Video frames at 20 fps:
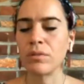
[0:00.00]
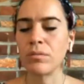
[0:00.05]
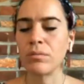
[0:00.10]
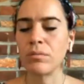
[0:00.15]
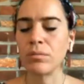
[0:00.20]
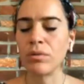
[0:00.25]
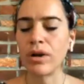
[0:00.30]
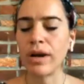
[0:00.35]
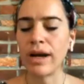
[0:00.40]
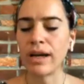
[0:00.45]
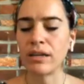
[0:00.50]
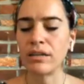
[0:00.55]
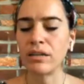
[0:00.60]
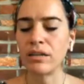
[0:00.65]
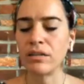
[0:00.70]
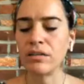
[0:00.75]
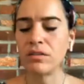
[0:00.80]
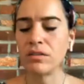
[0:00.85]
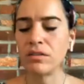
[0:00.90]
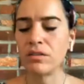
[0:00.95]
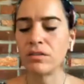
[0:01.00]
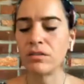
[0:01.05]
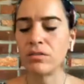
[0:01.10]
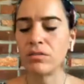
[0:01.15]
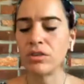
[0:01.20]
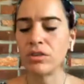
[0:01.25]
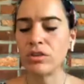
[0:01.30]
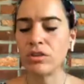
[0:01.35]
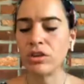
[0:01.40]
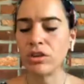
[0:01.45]
Practice
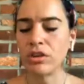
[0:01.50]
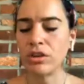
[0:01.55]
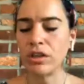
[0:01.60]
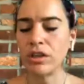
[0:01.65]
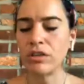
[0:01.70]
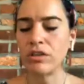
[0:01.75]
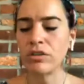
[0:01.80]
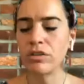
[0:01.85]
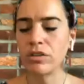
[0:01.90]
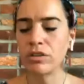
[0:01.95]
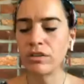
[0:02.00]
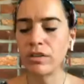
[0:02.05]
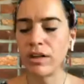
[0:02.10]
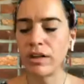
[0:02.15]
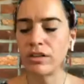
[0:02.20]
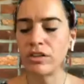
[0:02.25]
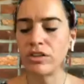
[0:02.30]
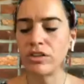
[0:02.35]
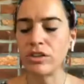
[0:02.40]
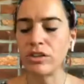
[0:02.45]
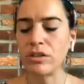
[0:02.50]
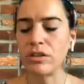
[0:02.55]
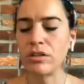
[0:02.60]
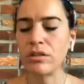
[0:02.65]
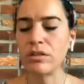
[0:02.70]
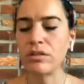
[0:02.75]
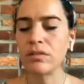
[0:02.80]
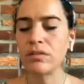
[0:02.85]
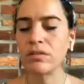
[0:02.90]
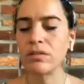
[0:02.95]
returning your attention
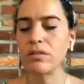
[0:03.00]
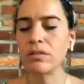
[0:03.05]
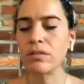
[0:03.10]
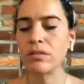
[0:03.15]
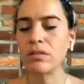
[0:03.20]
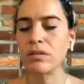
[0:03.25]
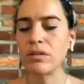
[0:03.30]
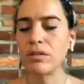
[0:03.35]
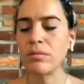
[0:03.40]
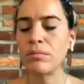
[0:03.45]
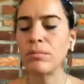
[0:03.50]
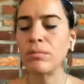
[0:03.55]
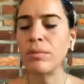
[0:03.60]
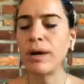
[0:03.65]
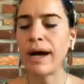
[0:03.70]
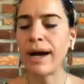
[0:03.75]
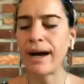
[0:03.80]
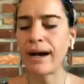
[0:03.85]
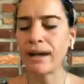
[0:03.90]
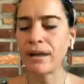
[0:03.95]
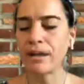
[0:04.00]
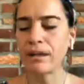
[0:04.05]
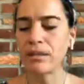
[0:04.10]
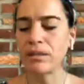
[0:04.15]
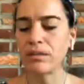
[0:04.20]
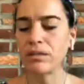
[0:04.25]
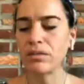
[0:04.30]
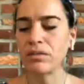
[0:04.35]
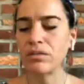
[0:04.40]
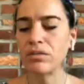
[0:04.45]
back
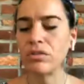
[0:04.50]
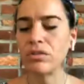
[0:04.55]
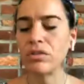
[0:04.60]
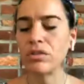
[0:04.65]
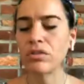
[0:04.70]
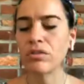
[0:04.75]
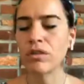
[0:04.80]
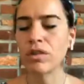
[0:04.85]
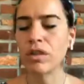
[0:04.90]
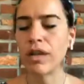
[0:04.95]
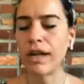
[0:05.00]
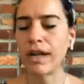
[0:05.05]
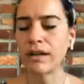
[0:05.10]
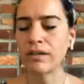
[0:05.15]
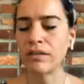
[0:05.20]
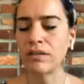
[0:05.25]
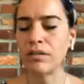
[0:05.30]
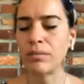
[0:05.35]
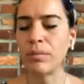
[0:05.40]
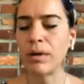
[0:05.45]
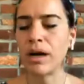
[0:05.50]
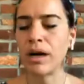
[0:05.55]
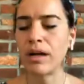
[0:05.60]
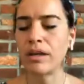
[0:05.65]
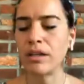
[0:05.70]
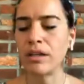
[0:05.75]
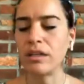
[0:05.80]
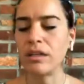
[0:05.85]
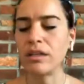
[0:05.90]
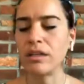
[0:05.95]
to your relaxed
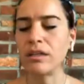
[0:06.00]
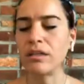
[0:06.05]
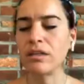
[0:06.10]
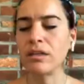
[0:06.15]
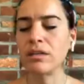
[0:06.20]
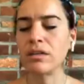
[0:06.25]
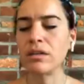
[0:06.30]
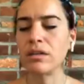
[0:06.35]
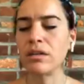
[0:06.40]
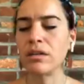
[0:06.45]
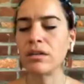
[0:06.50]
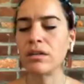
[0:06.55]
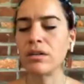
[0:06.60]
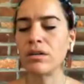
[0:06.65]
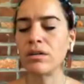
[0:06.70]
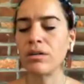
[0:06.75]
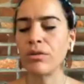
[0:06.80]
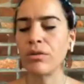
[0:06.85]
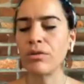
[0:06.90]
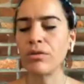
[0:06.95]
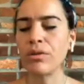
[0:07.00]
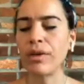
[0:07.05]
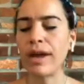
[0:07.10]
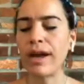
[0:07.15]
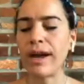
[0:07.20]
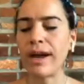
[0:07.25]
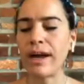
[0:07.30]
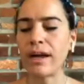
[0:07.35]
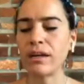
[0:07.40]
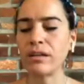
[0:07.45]
body through the
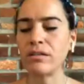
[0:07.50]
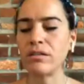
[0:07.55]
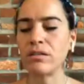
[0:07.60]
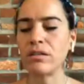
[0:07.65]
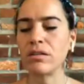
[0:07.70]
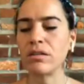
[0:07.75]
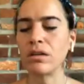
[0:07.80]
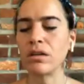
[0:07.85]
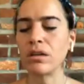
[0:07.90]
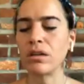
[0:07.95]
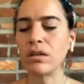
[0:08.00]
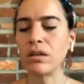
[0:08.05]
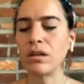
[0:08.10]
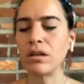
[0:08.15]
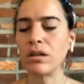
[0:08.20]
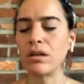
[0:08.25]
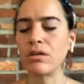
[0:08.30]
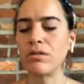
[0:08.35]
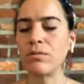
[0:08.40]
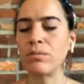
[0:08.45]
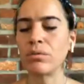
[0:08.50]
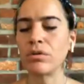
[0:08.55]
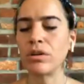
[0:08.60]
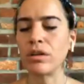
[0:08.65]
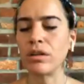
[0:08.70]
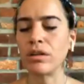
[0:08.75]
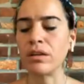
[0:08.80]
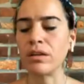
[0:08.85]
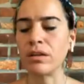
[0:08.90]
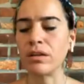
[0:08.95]
act of
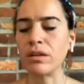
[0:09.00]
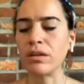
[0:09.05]
breathing.